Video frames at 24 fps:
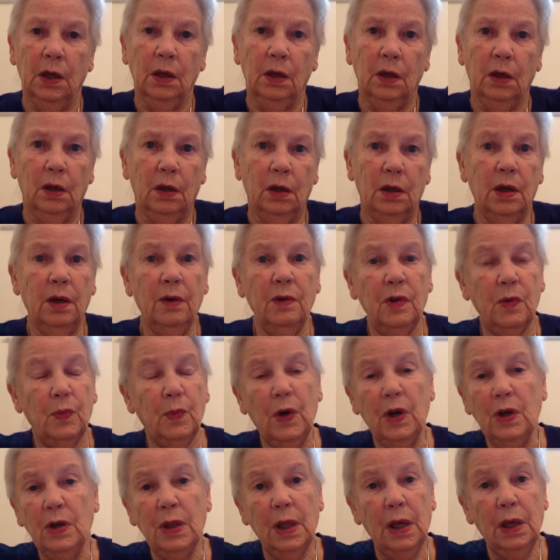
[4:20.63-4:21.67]
I don't
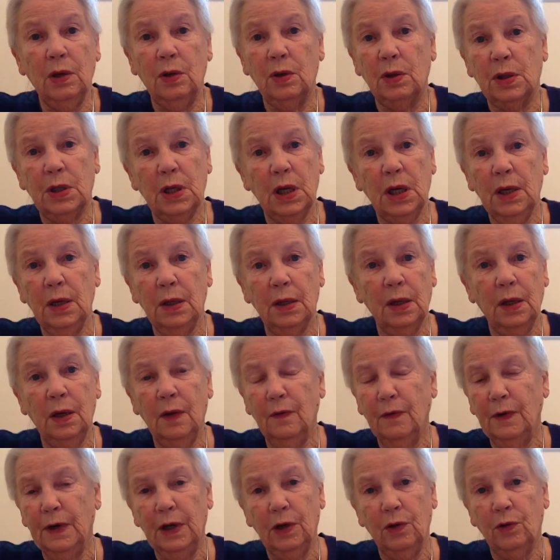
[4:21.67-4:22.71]
suppose they could take the
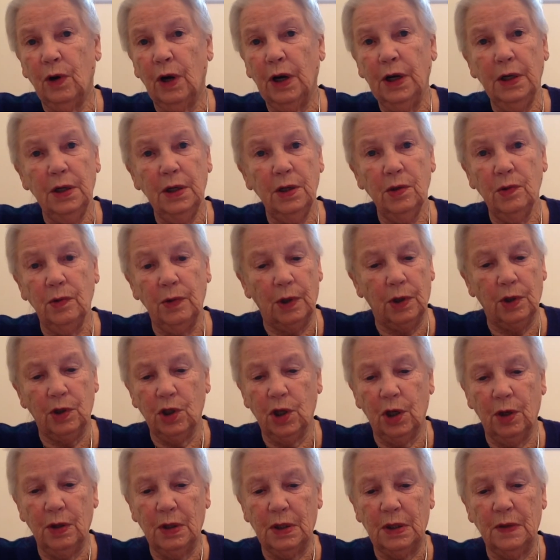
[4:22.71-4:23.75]
lovely cradle that
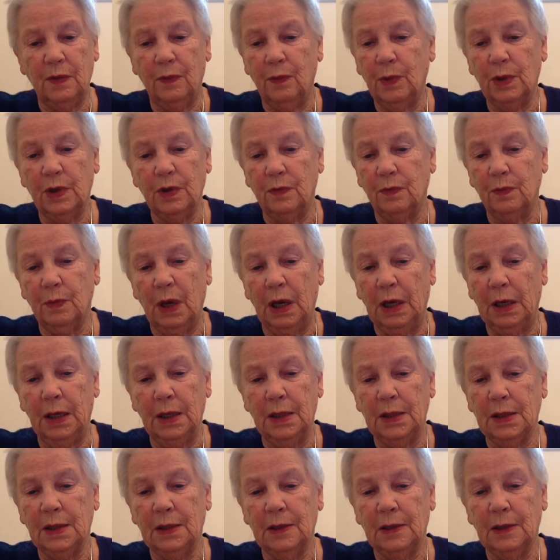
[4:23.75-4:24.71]
Joseph would have made.